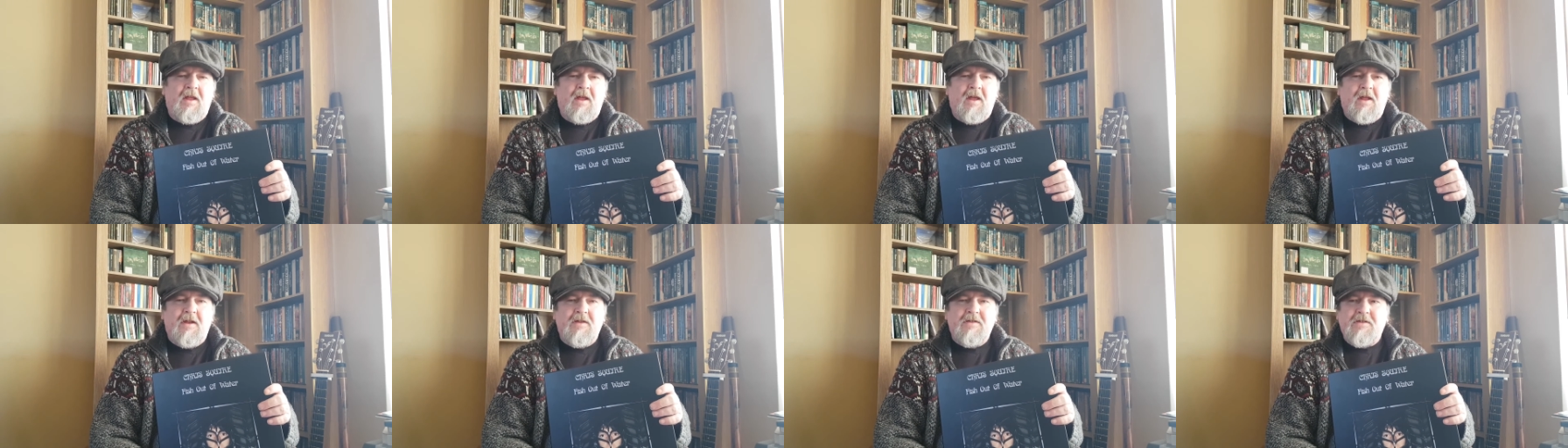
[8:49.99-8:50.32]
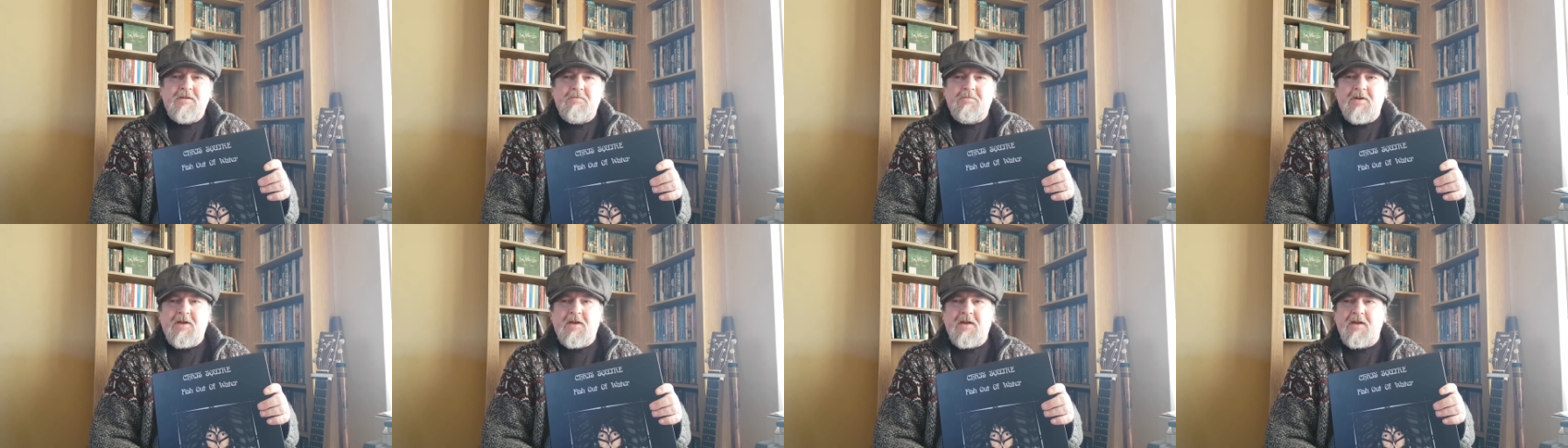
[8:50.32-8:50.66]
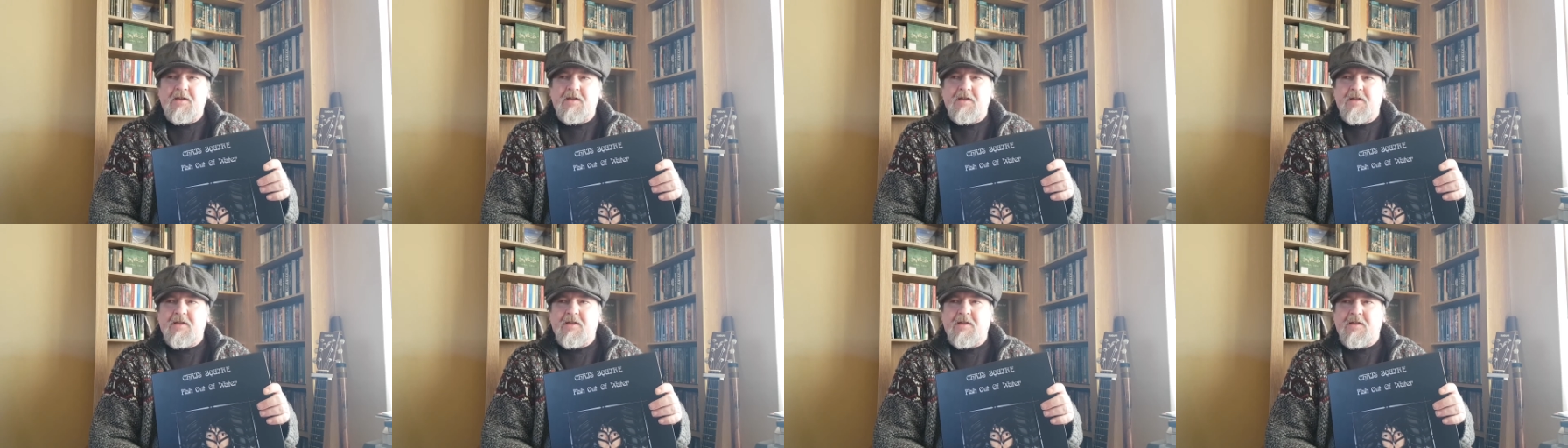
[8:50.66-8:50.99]
And to
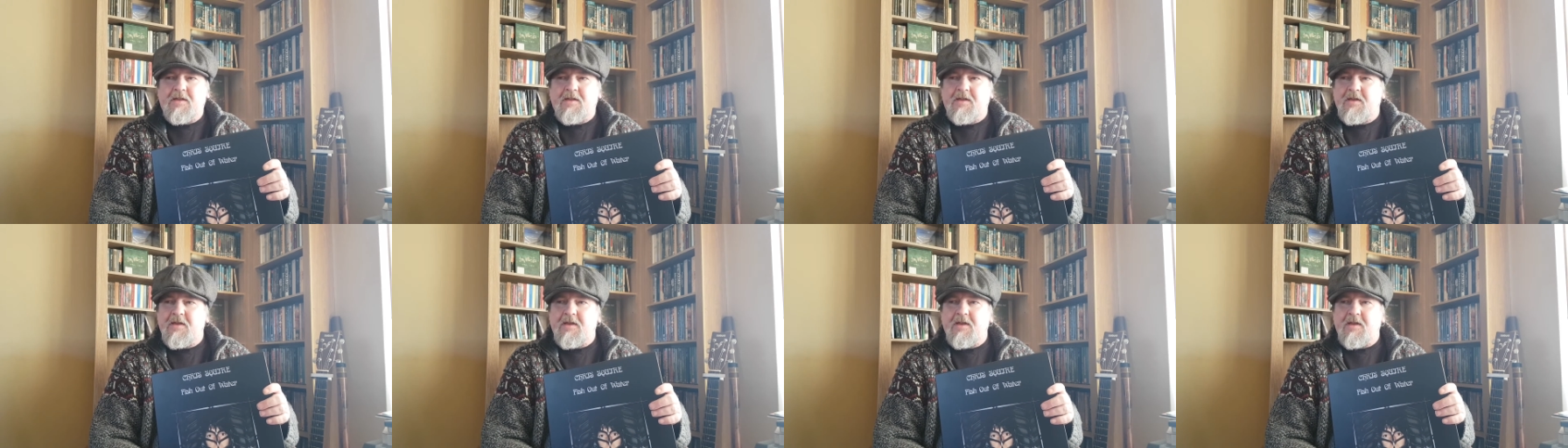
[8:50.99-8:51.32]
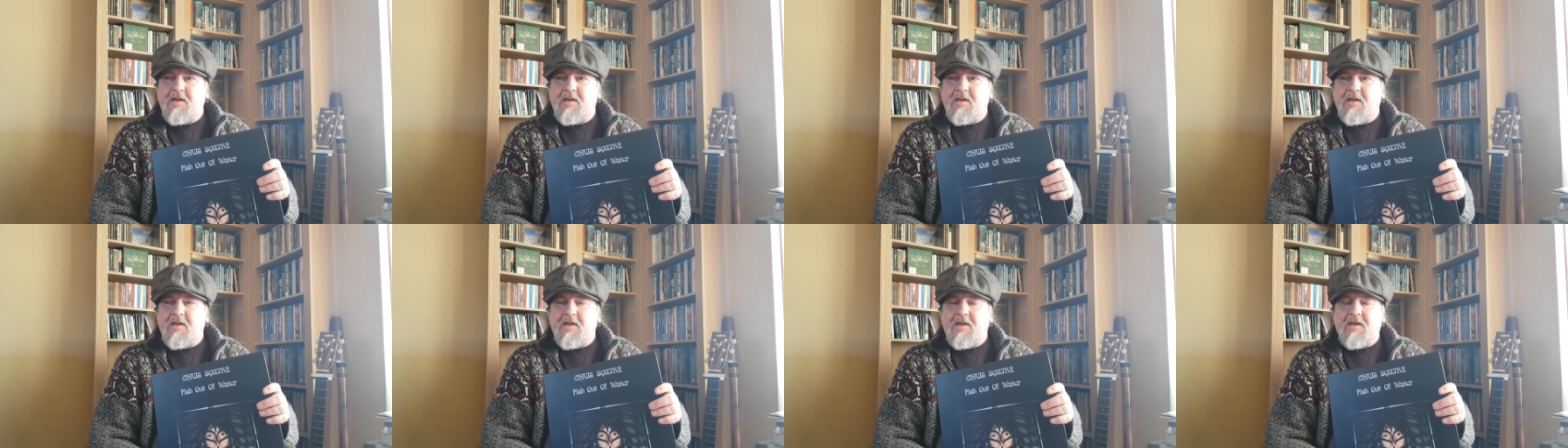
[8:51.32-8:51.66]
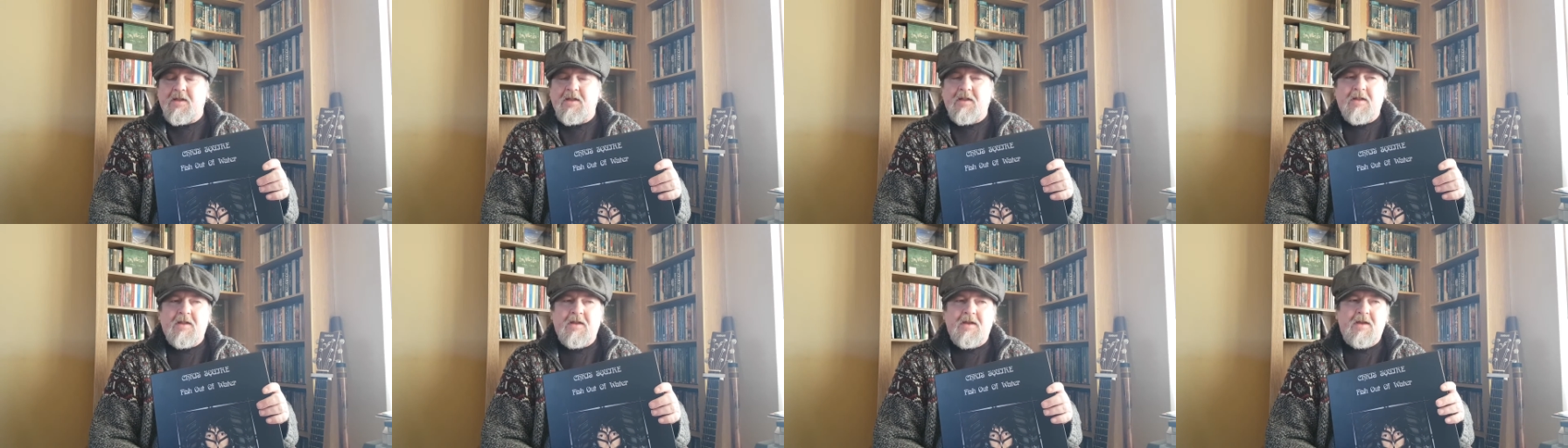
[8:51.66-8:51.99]
me,
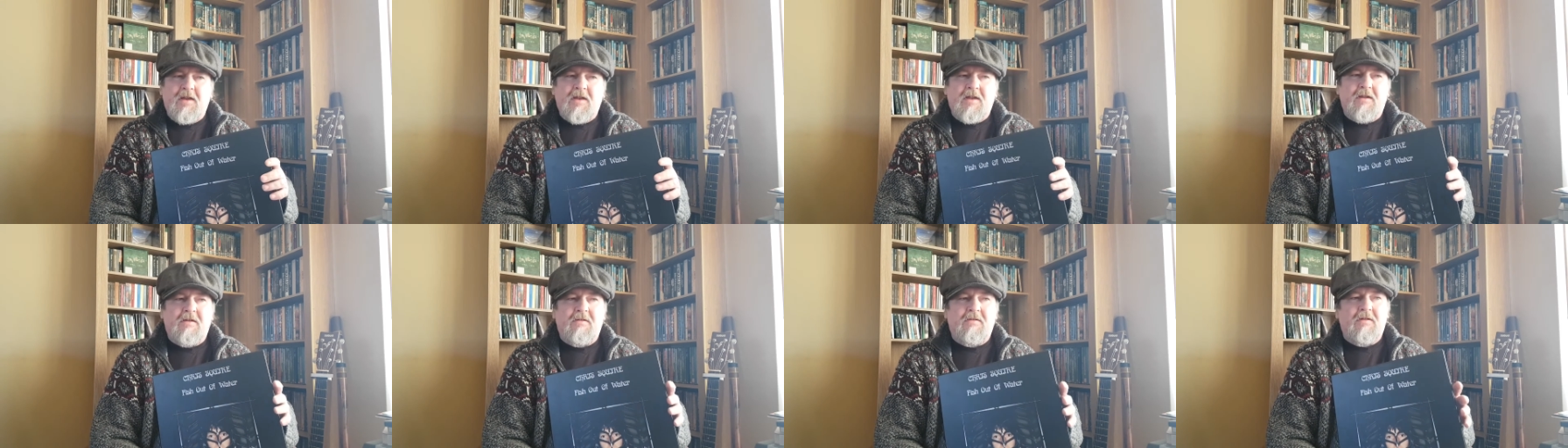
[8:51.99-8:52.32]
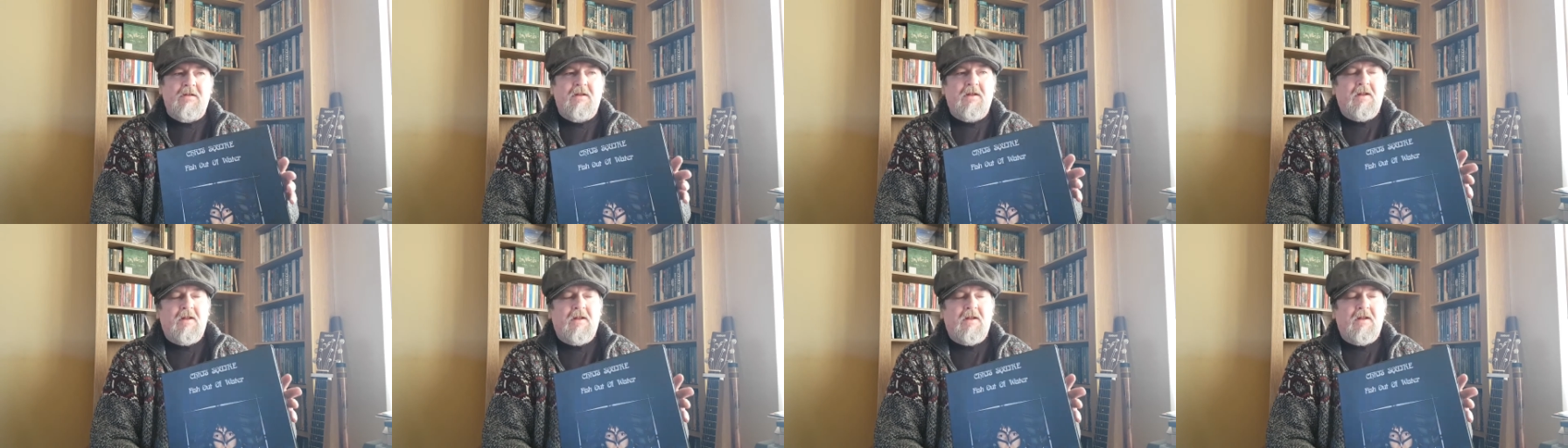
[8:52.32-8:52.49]
you know,